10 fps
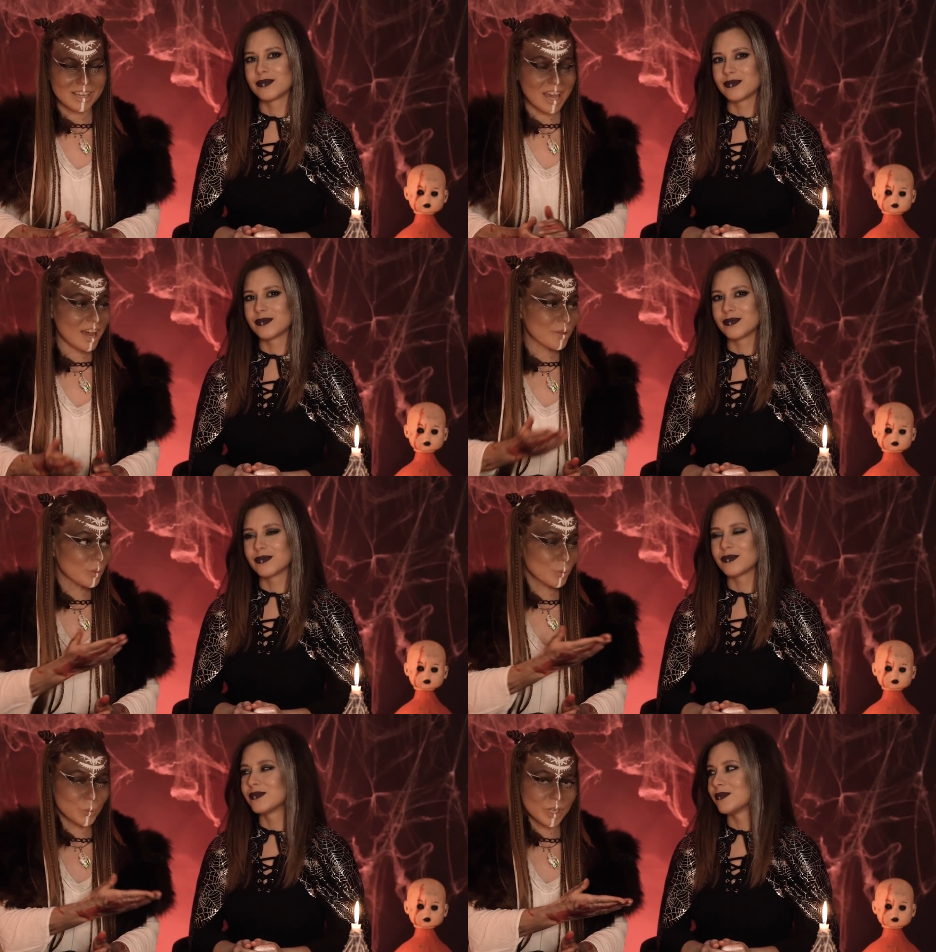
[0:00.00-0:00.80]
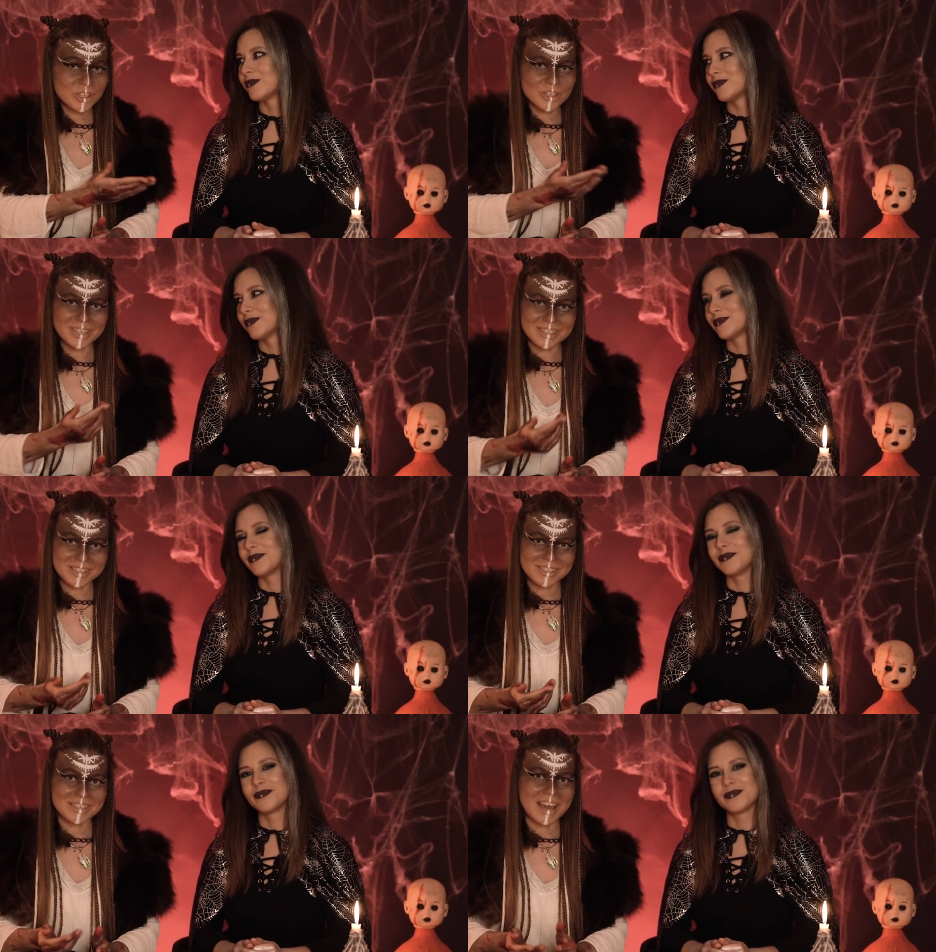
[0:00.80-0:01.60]
Speaker 1: and the
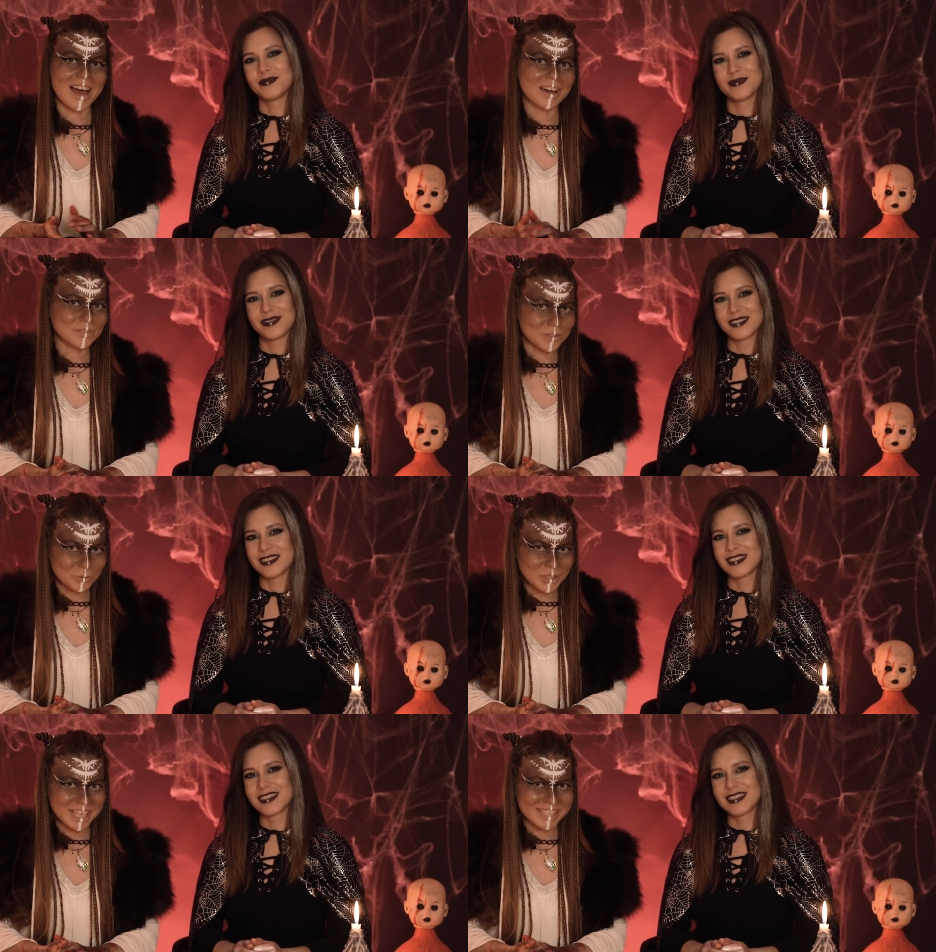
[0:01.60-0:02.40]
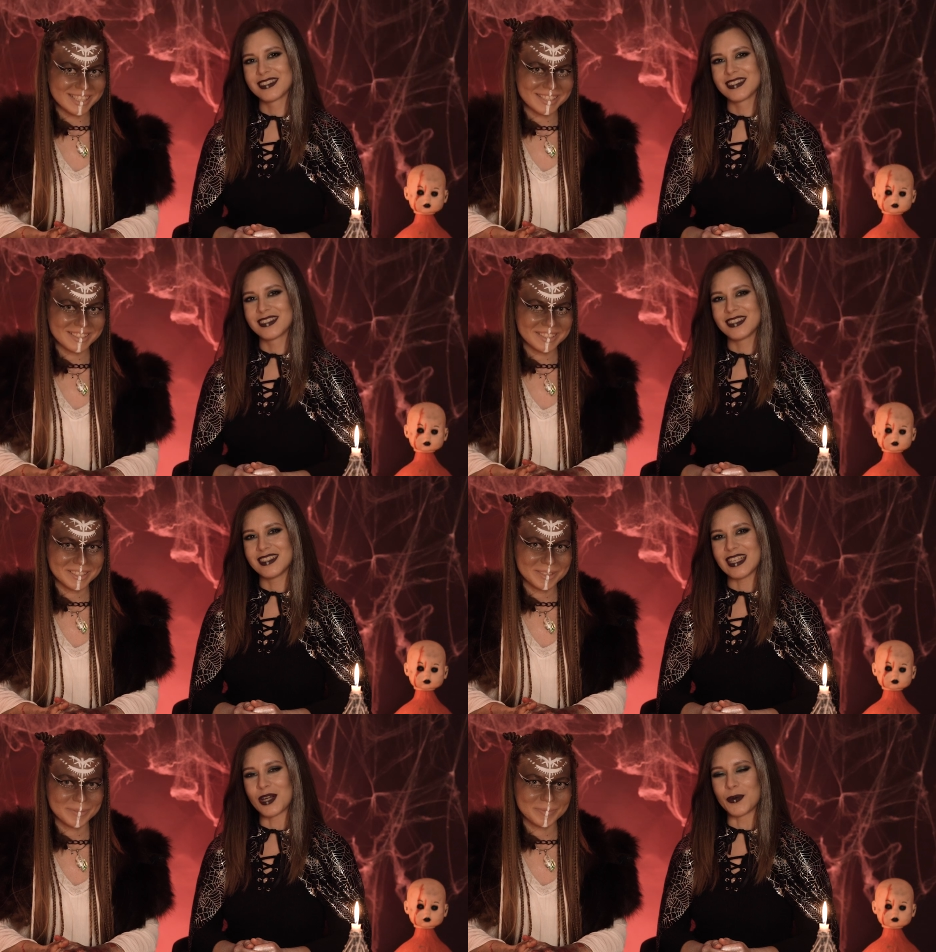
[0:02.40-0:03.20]
witches have to rest.
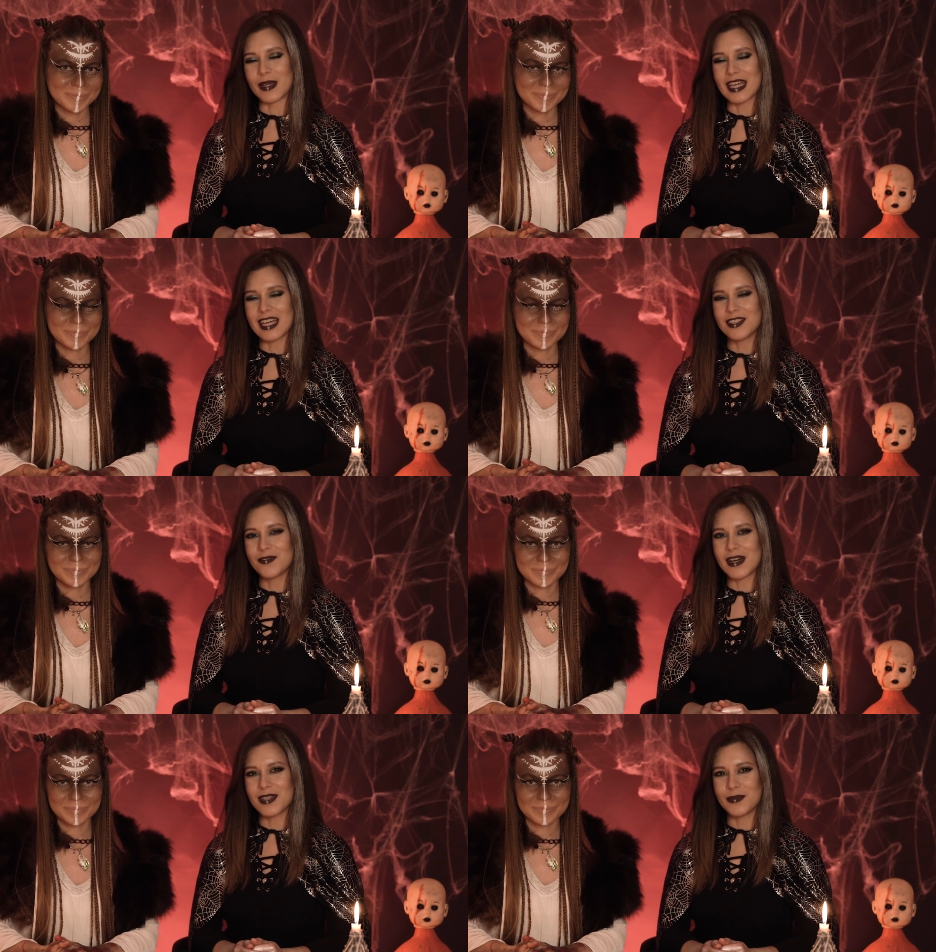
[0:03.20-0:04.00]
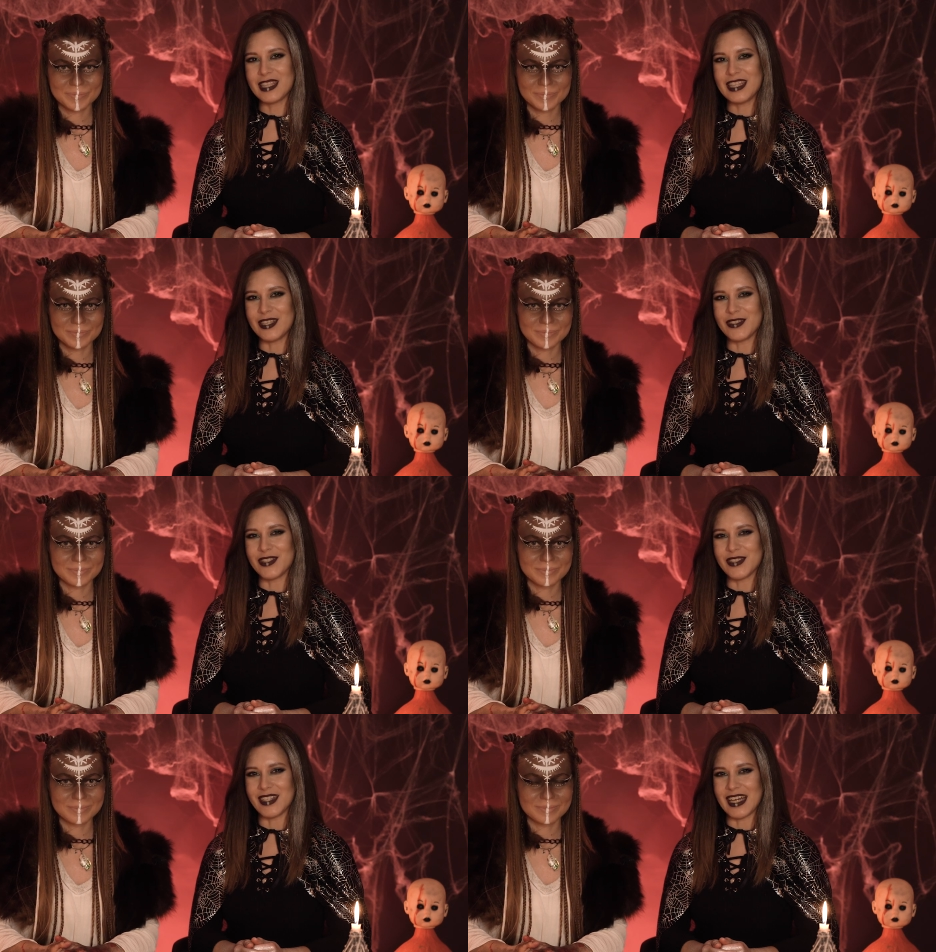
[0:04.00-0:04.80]
We had fun with you
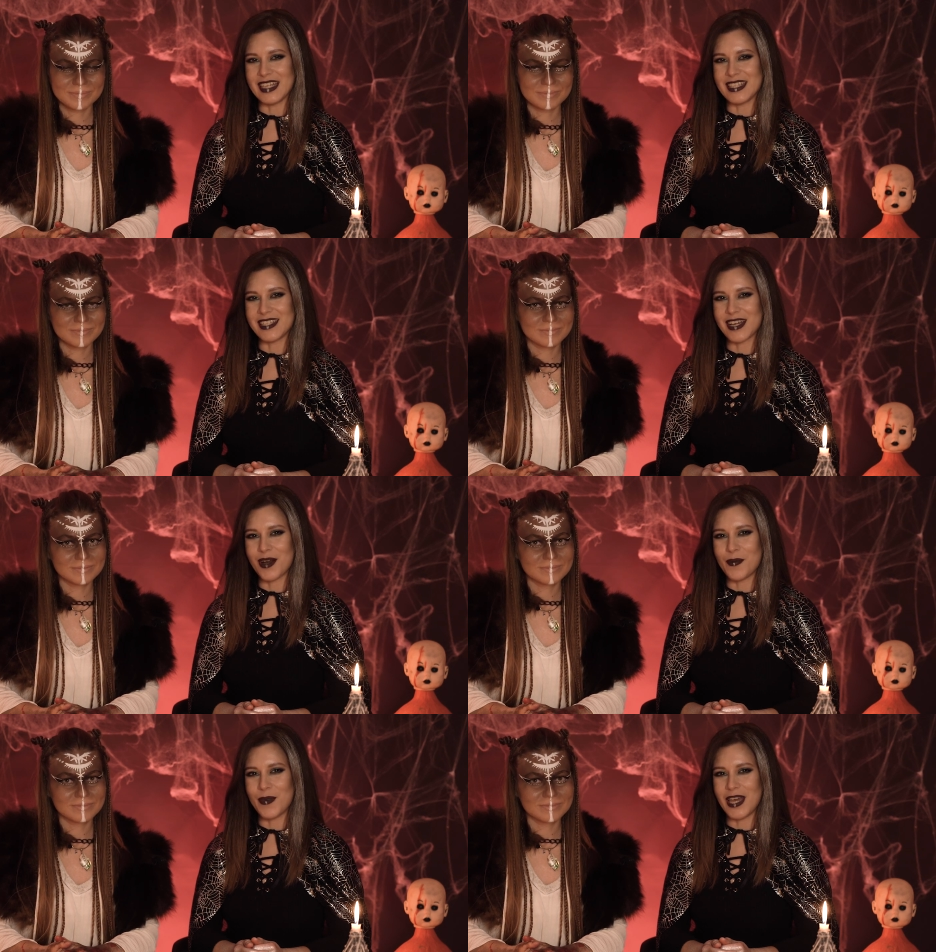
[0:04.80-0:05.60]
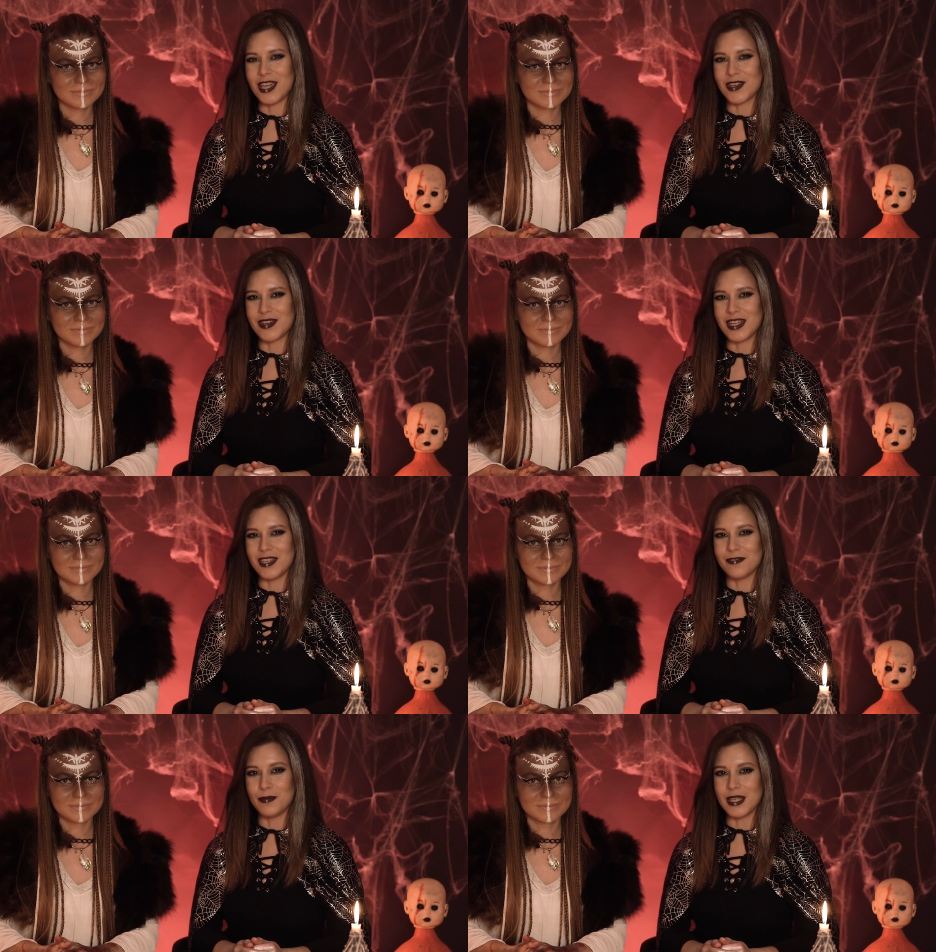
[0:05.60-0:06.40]
Speaker 2: tonight. May your
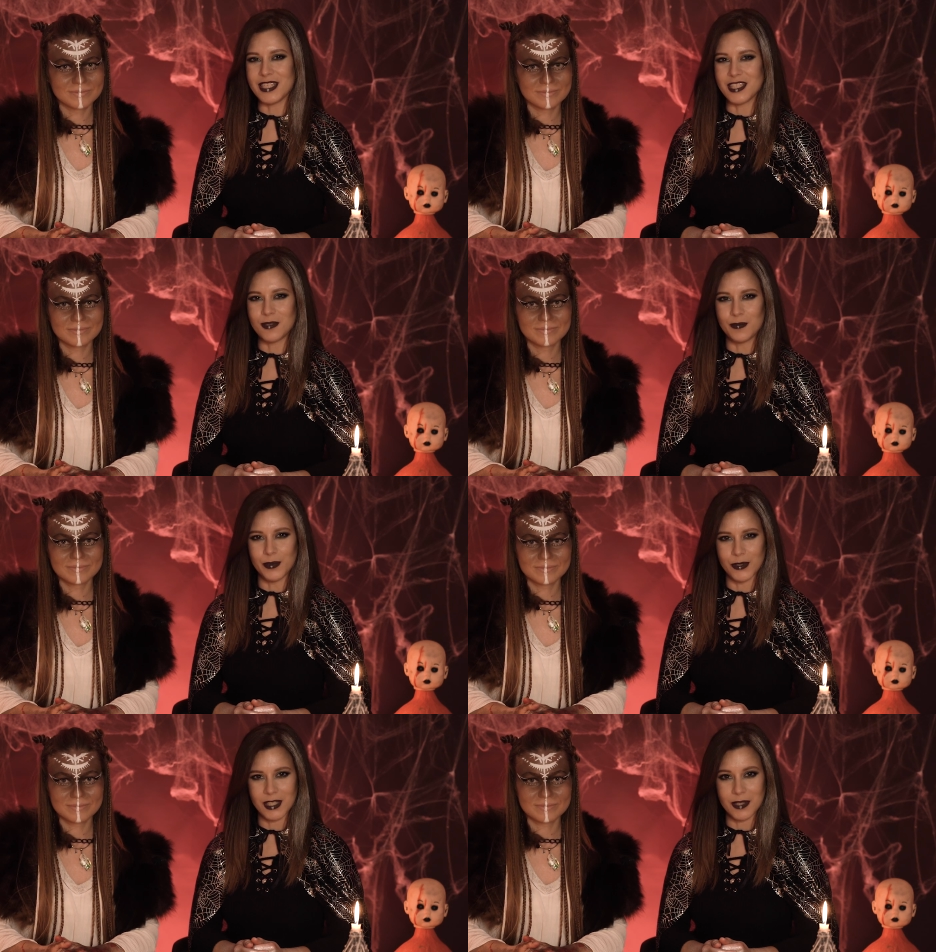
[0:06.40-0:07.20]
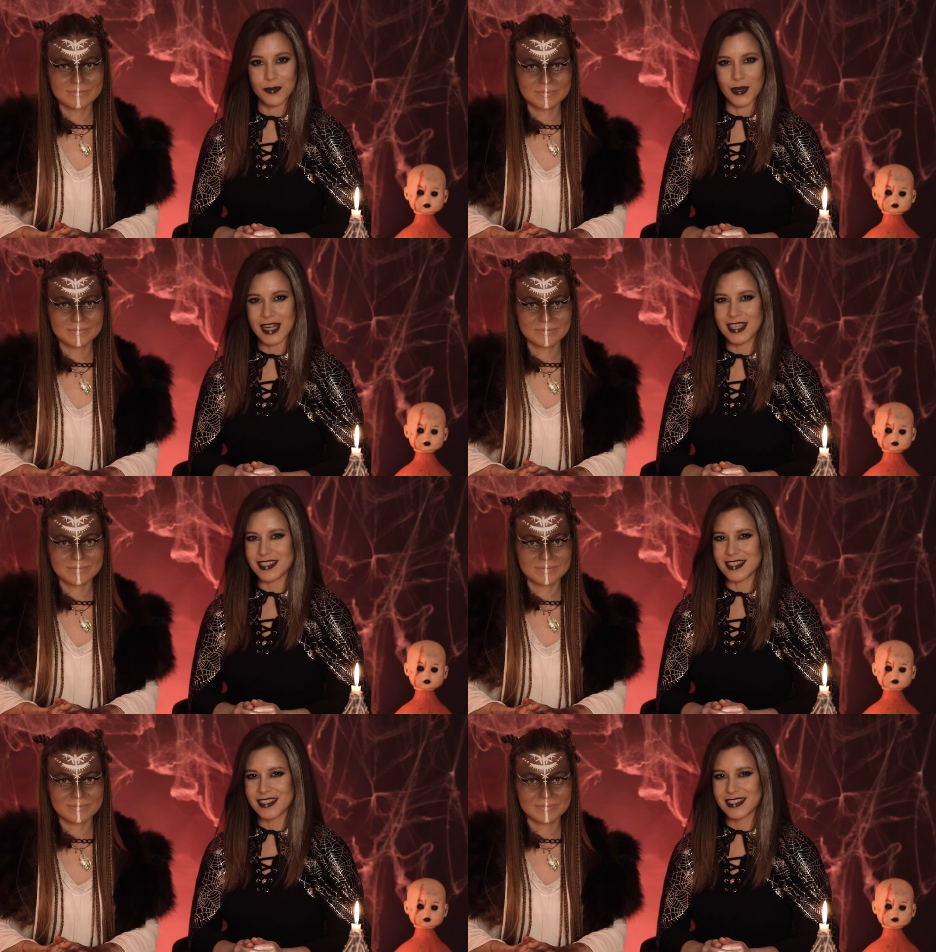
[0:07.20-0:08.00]
eve be spooky
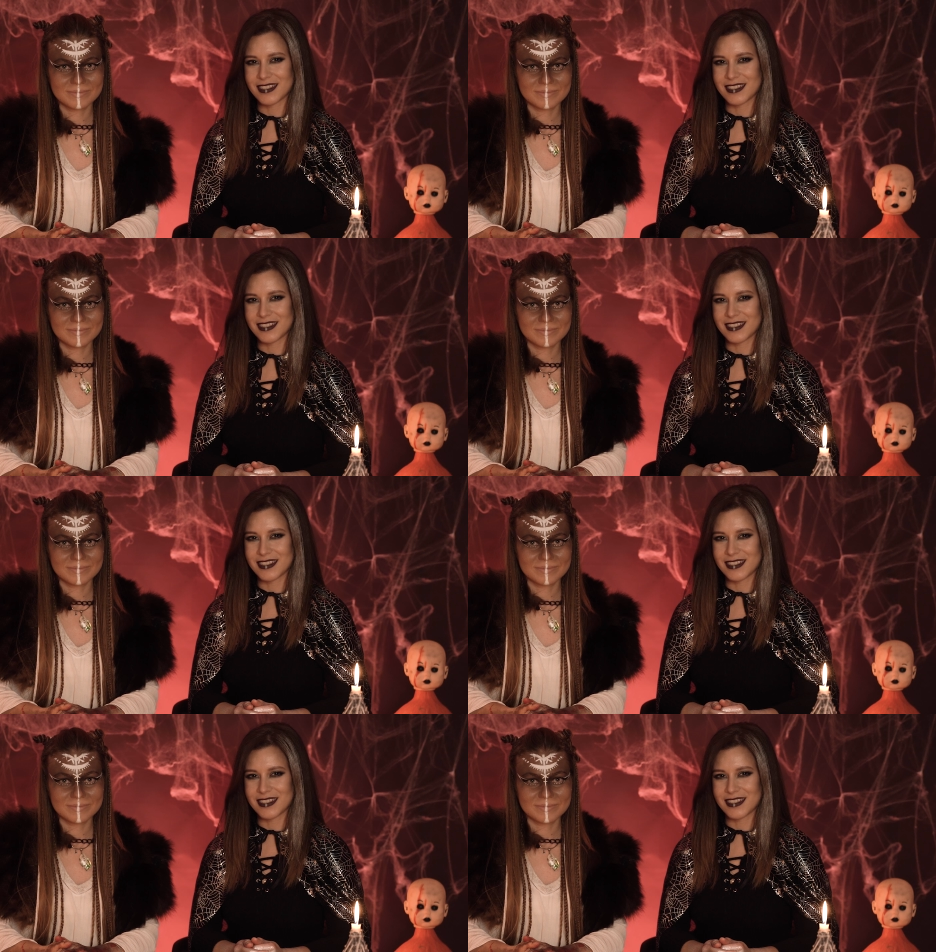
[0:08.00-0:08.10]
bright.